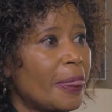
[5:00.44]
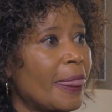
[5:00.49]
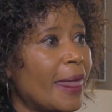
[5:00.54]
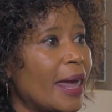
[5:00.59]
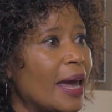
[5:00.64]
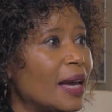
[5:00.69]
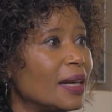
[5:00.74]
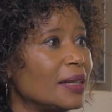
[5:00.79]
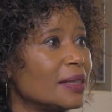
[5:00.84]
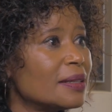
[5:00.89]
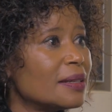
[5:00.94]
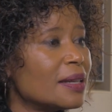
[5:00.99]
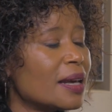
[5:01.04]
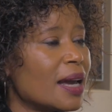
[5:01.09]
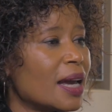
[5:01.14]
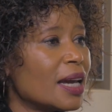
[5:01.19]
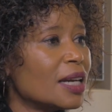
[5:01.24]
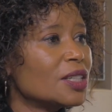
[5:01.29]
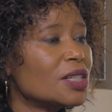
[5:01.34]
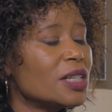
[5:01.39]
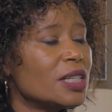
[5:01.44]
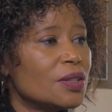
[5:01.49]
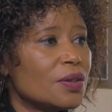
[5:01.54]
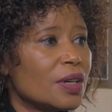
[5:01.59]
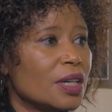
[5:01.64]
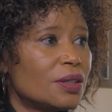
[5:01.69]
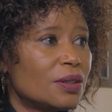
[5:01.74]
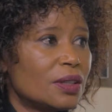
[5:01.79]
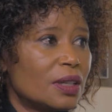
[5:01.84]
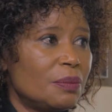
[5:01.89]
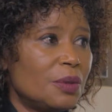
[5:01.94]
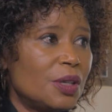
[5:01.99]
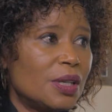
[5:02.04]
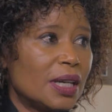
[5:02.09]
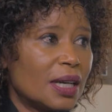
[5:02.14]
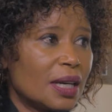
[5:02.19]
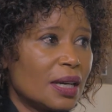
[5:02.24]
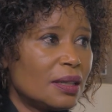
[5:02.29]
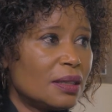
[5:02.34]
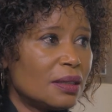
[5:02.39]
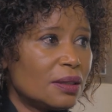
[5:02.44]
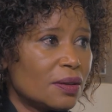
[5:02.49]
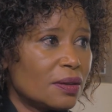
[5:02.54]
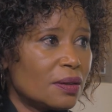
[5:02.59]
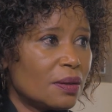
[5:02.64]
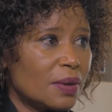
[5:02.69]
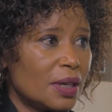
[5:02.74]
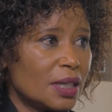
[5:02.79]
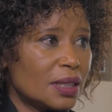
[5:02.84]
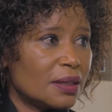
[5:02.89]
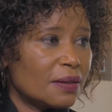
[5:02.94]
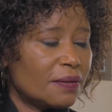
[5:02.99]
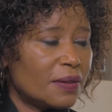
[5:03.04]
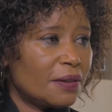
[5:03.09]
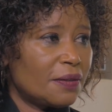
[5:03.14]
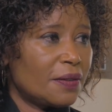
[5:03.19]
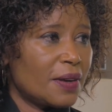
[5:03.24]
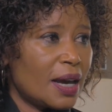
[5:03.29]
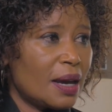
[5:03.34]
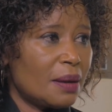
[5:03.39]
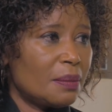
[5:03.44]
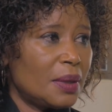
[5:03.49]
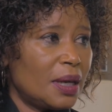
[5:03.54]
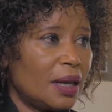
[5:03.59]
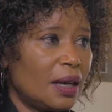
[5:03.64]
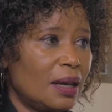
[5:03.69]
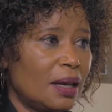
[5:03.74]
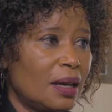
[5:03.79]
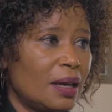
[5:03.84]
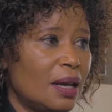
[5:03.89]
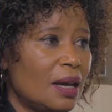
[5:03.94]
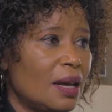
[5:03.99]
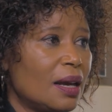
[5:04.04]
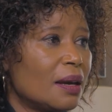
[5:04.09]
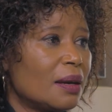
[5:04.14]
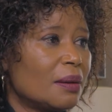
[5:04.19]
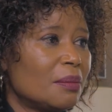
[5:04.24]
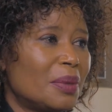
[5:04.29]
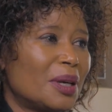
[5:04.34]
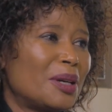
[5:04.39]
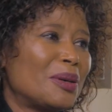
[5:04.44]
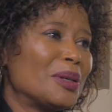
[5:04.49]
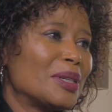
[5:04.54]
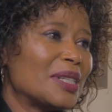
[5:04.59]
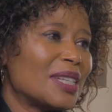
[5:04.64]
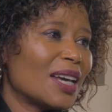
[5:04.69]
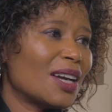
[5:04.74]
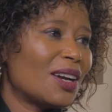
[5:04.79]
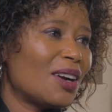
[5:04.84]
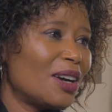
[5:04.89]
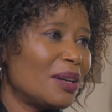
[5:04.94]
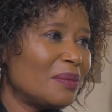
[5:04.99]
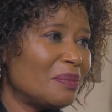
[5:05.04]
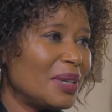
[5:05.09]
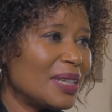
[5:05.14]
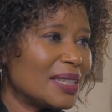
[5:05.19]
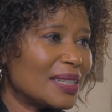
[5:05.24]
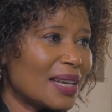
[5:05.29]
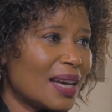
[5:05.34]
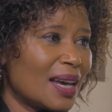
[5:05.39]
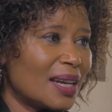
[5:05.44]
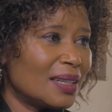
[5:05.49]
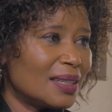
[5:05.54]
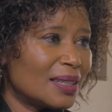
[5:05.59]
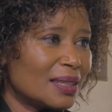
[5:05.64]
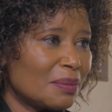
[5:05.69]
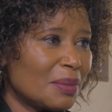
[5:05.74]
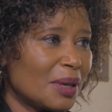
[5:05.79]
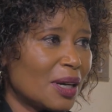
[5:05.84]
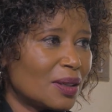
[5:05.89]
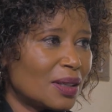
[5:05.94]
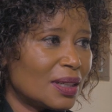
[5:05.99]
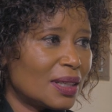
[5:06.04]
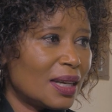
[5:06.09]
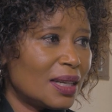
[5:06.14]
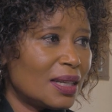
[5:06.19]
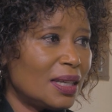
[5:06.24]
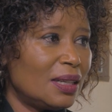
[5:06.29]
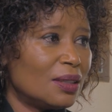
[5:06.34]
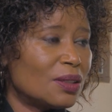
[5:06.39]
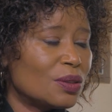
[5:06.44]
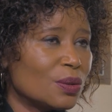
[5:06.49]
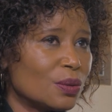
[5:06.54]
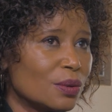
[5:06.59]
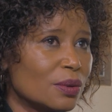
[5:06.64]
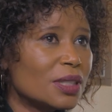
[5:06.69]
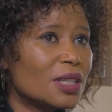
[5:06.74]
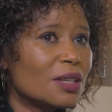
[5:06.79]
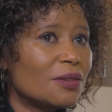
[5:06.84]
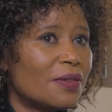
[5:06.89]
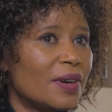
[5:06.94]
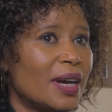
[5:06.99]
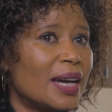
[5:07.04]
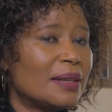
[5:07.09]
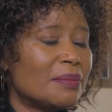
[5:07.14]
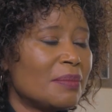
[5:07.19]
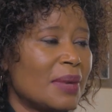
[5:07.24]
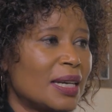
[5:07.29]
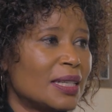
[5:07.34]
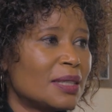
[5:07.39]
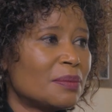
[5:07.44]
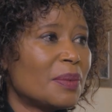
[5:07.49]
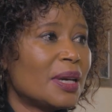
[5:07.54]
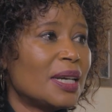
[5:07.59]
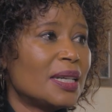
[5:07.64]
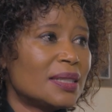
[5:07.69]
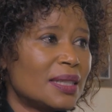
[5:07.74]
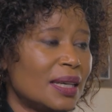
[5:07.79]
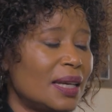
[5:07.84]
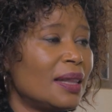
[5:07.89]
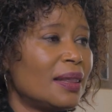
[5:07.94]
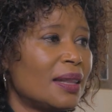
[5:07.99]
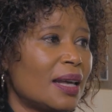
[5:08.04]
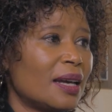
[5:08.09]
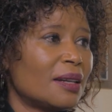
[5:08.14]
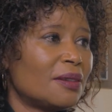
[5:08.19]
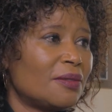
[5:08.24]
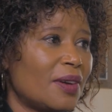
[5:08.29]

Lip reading: and they actually try to communicate it to the rest of the family. because I can't be silent about it. I need to also find my space in that